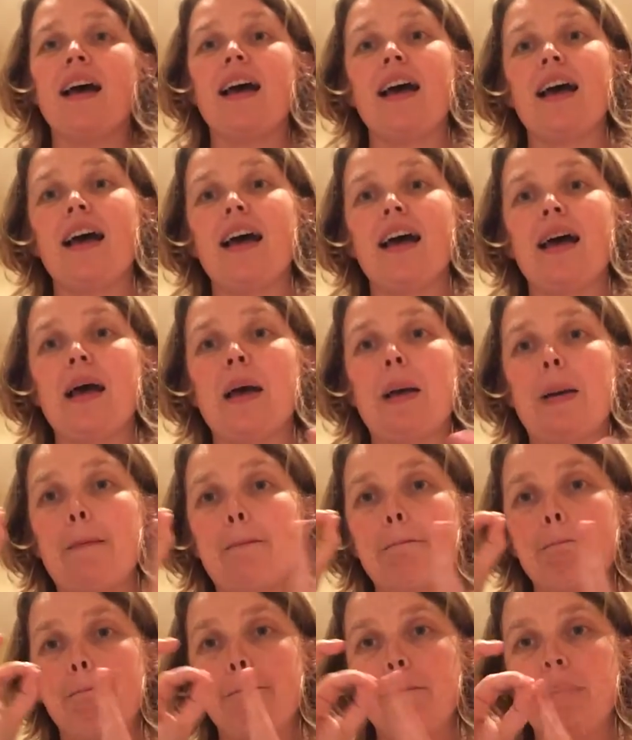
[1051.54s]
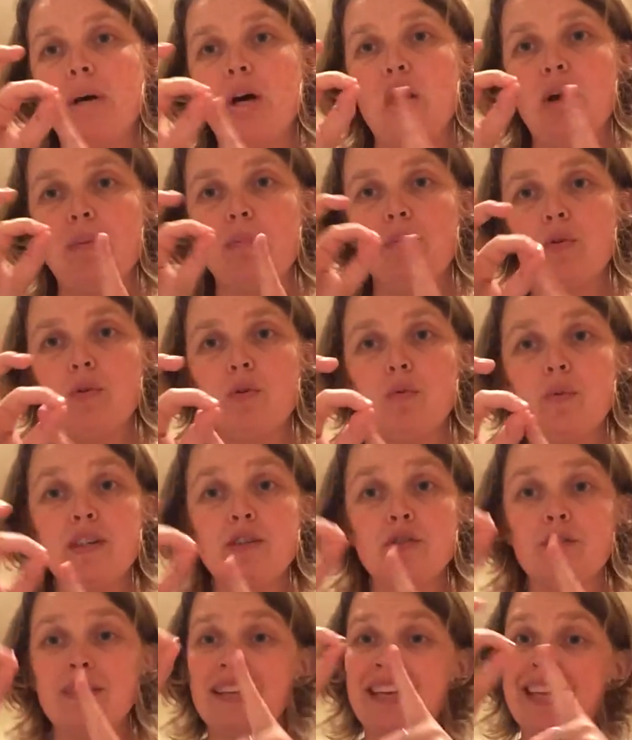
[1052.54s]
Purple, we
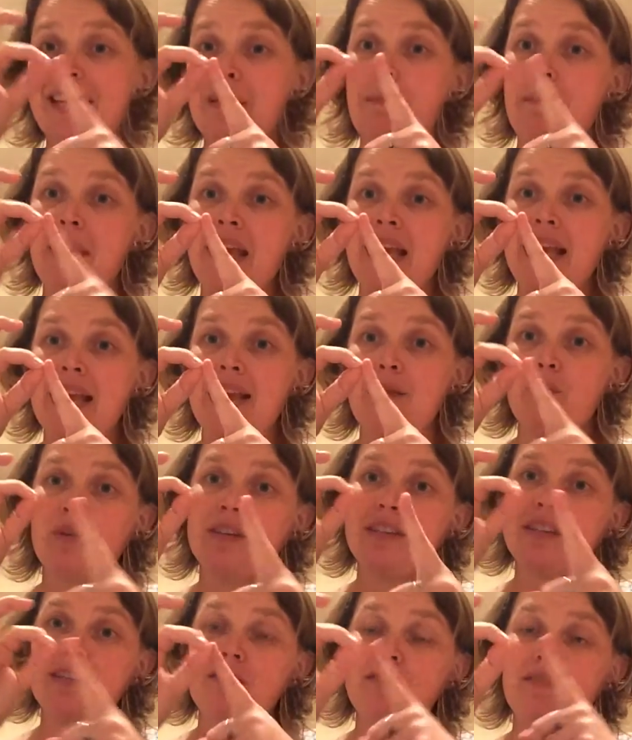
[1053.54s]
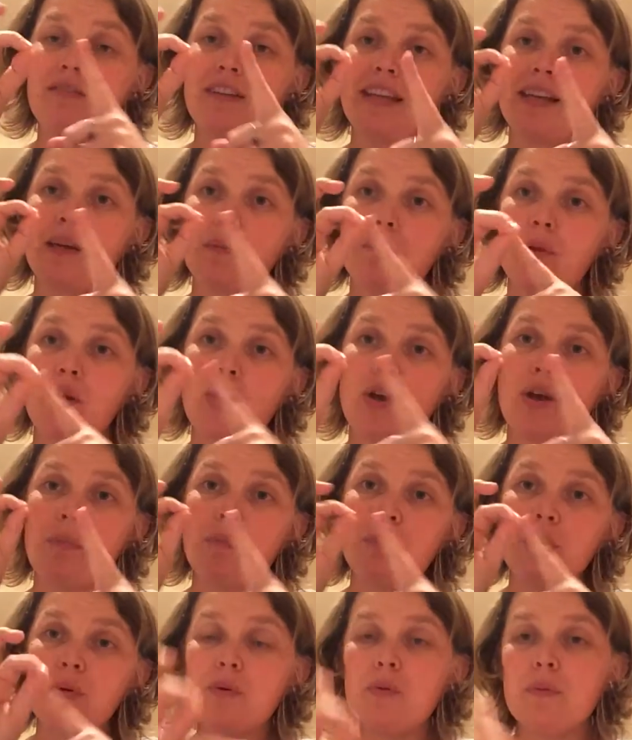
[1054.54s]
do the letter P, we just give a flick.
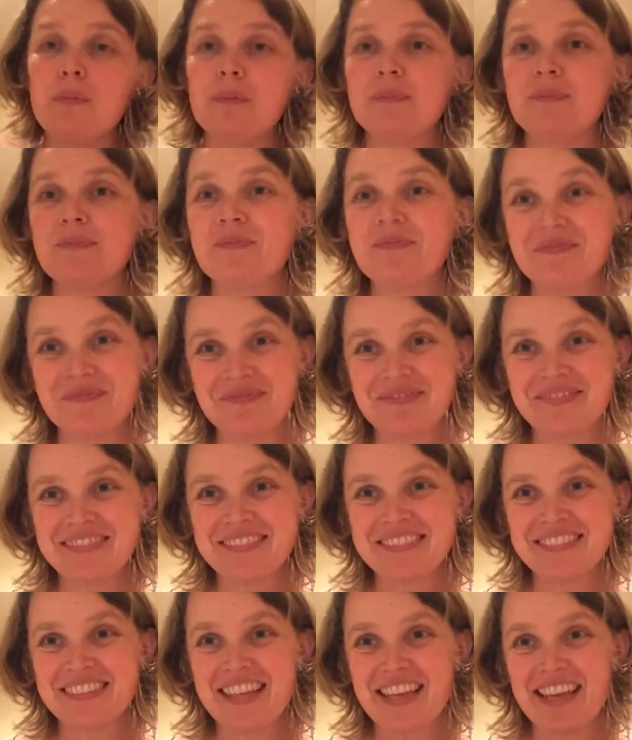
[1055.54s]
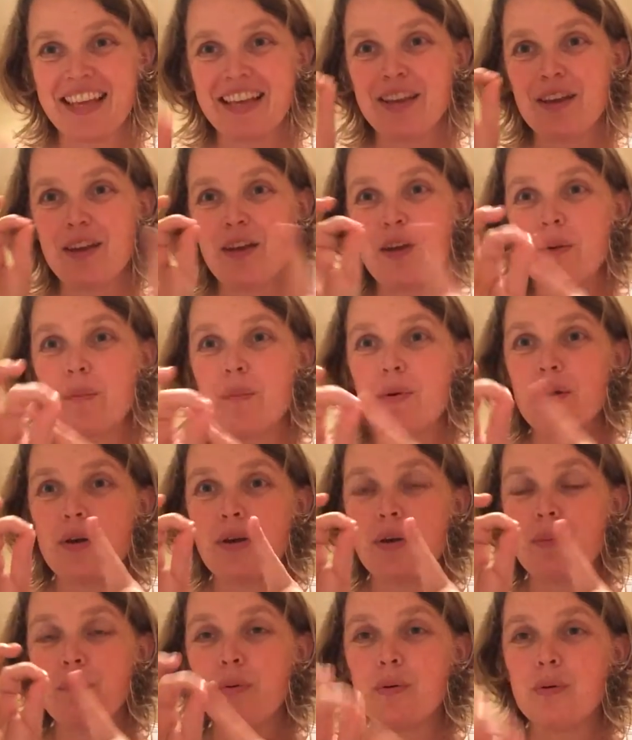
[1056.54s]
Purple, okay,
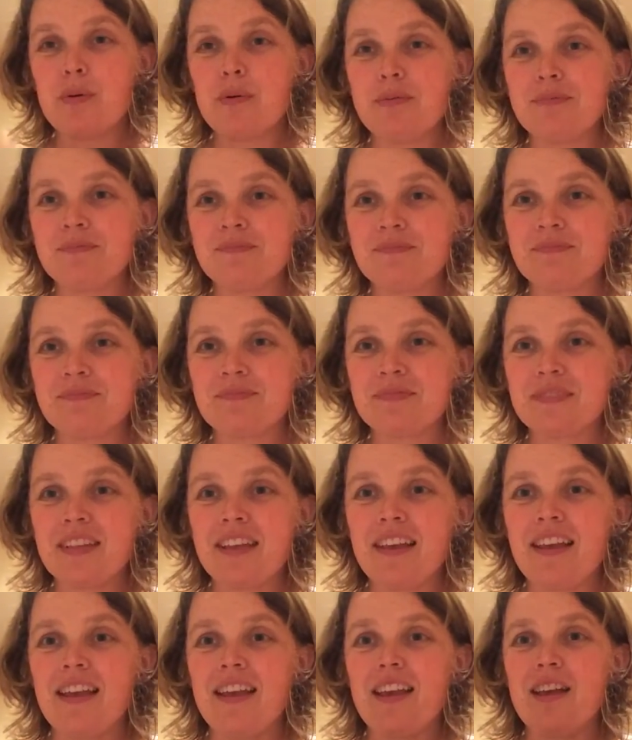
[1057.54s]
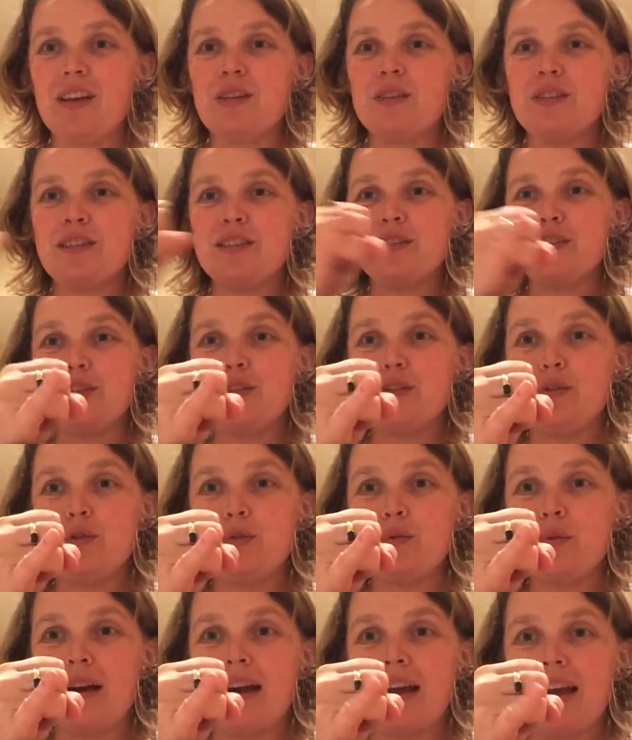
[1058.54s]
purple. We do
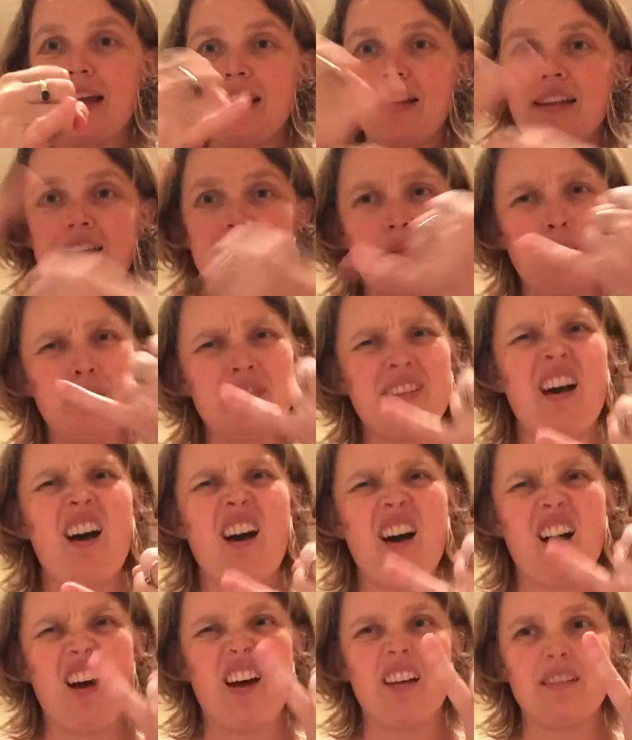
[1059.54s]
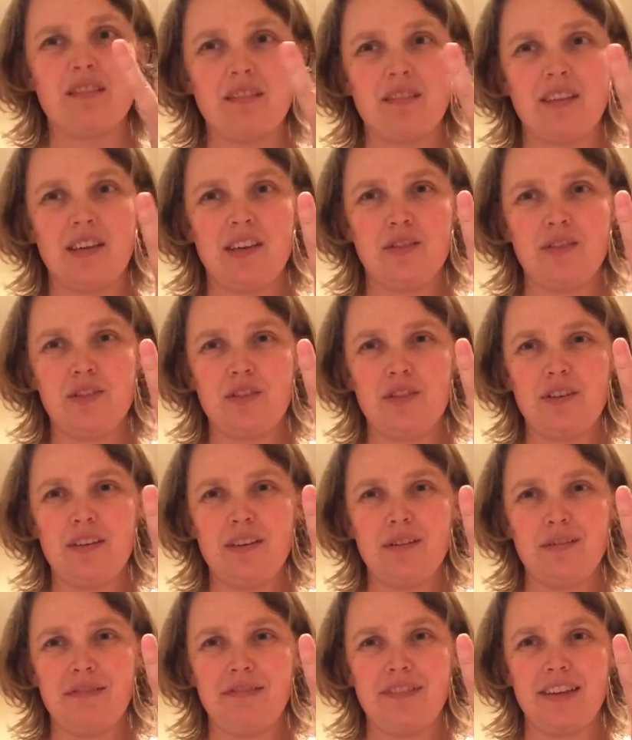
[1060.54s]
grey. Now this one's hard. Get your two
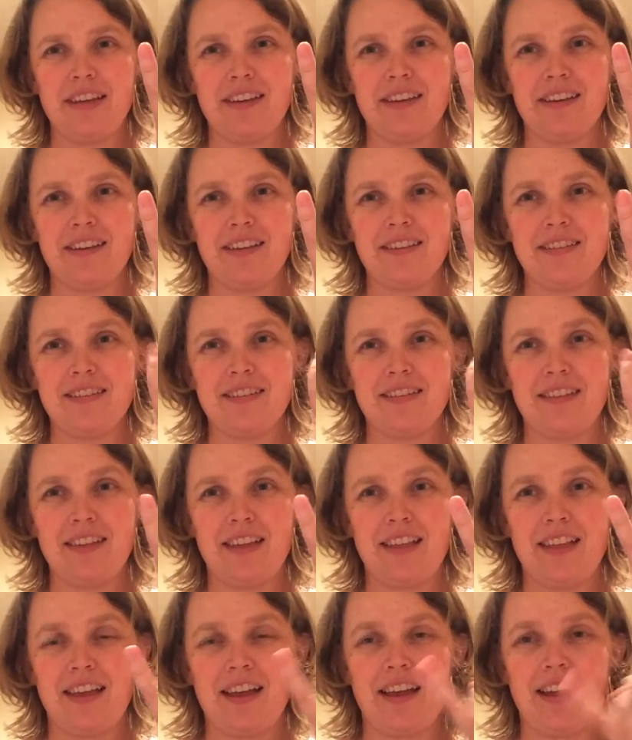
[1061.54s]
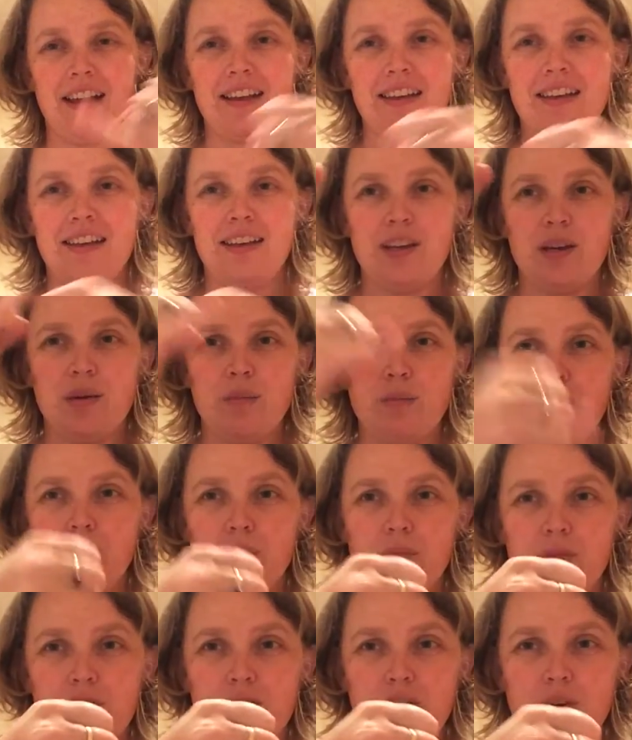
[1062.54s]
little fingers like that, put
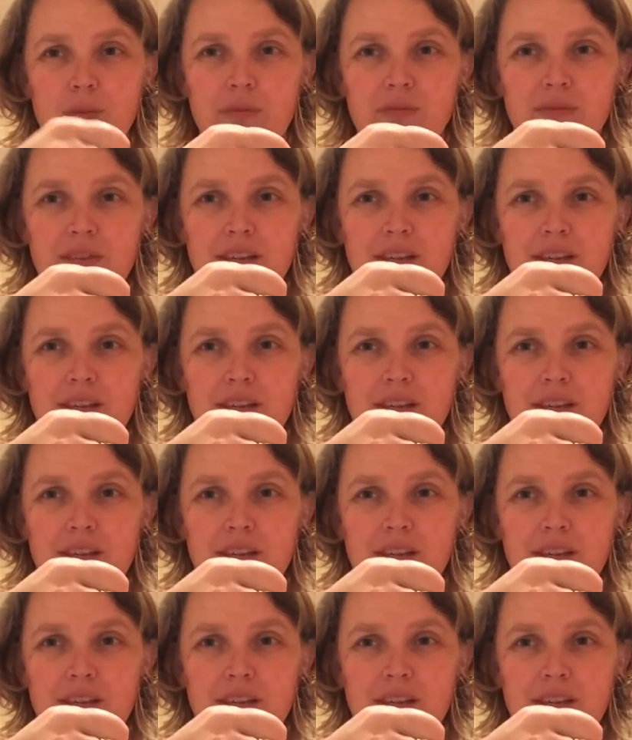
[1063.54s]
them on top of